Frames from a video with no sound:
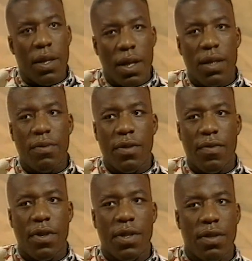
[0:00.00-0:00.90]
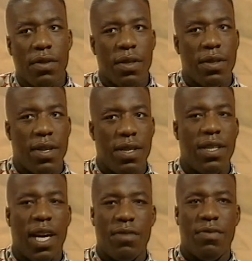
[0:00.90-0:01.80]
Yes, it was very serious. A, a
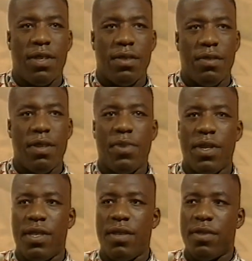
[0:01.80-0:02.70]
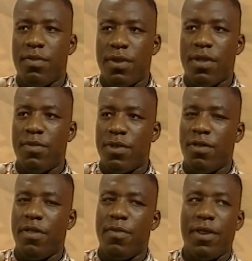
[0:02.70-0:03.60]
detachment will do anybody serious because I'm
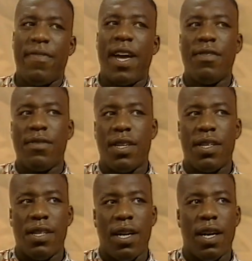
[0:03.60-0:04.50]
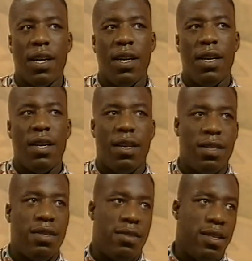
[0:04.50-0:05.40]
sure everybody values their sight.
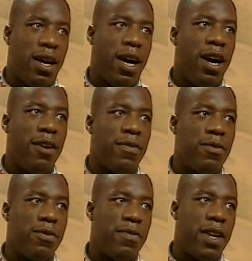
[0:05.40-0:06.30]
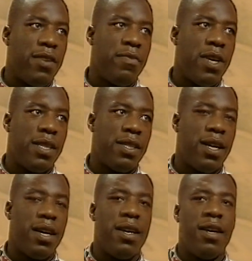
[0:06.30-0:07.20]
And like I, of course, value my
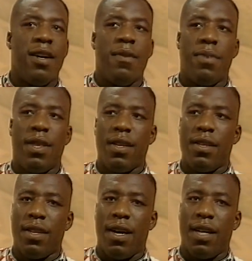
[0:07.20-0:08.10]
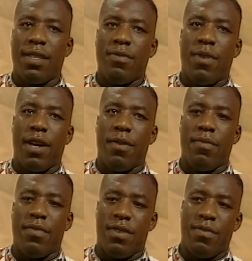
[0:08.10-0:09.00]
sight. But then I had to weigh
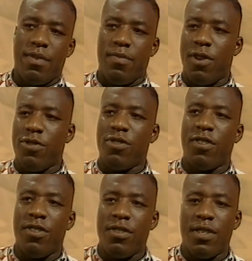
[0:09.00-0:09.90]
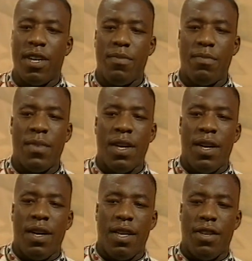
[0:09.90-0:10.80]
up the, the pros and cons. Um,
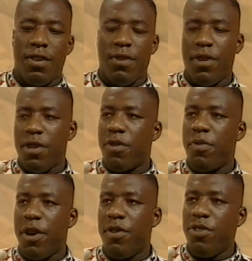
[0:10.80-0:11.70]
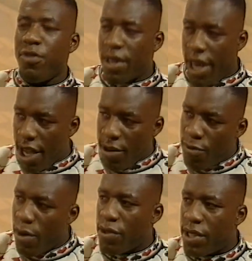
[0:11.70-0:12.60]
you, are in a career and you're getting
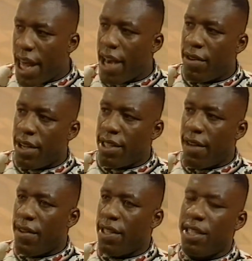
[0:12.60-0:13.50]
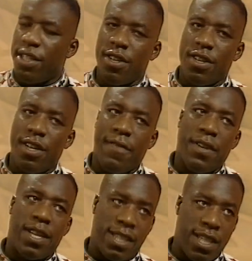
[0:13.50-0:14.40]
almost there and there's nothing to deter you,
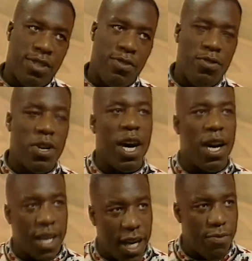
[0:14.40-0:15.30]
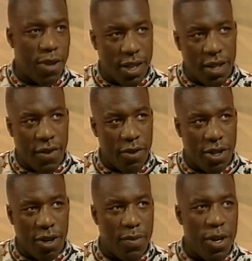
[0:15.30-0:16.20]
nothing that says to you, you can't get right to the
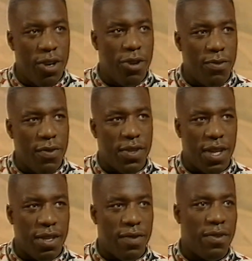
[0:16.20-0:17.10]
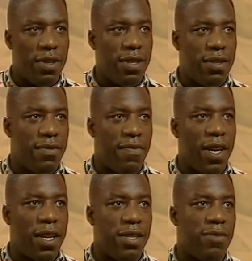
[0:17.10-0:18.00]
very top. And all of a sudden you've got this
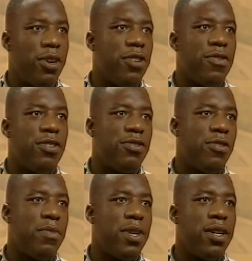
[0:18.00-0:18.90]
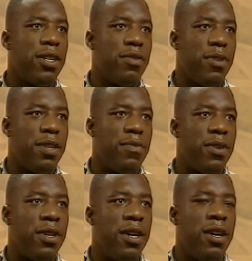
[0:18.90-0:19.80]
thing that says, right, you've got to stop, you can't do it
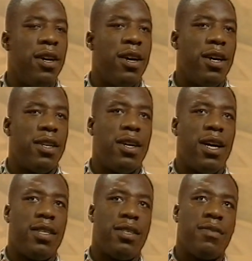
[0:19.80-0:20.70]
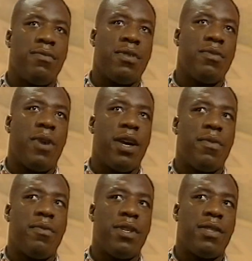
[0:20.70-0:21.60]
anymore. And I had to, to weigh
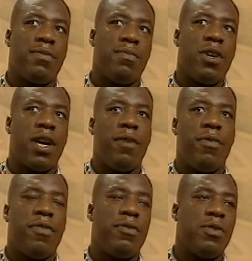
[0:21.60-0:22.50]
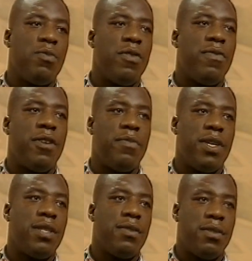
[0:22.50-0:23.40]
up the risk, work out whether it was worthwhile
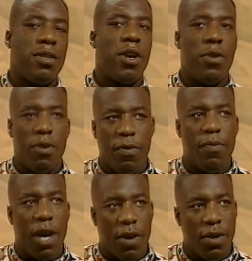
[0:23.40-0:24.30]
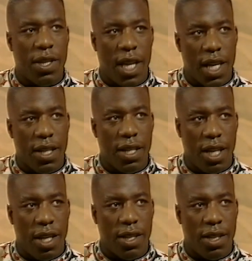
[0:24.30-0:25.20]
me going on with my career and taking the
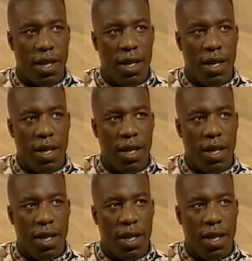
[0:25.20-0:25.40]
chance.